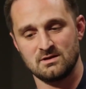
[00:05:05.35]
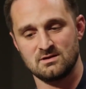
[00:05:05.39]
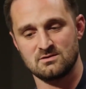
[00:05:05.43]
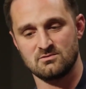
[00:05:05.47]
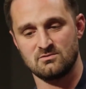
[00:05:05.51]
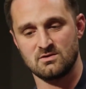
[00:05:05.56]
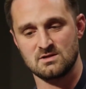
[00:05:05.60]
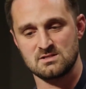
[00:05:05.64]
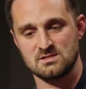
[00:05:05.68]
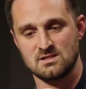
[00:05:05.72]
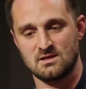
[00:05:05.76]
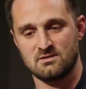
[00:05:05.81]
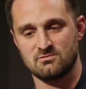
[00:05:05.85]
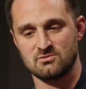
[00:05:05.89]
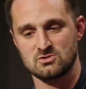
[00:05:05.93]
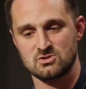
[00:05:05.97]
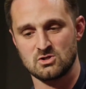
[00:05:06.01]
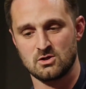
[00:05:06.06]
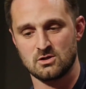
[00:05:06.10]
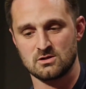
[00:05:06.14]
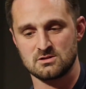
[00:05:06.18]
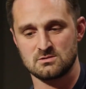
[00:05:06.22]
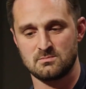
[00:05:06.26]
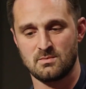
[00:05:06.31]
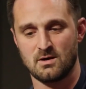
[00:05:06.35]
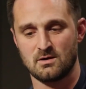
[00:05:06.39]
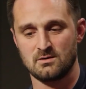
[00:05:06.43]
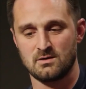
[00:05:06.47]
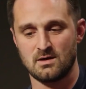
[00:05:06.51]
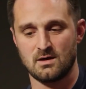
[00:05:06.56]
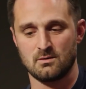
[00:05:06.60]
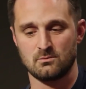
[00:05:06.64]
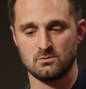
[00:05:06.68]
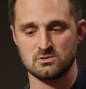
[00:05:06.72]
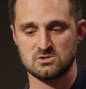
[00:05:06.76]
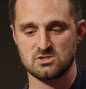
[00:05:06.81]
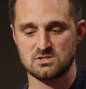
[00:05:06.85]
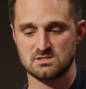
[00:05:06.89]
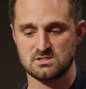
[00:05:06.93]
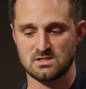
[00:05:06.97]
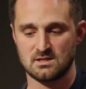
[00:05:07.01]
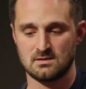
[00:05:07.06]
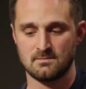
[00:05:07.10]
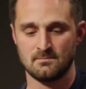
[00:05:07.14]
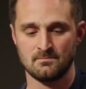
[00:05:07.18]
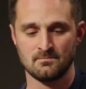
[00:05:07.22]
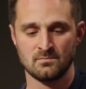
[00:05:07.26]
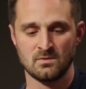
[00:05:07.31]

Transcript: device that I haven't talked about yet, which is that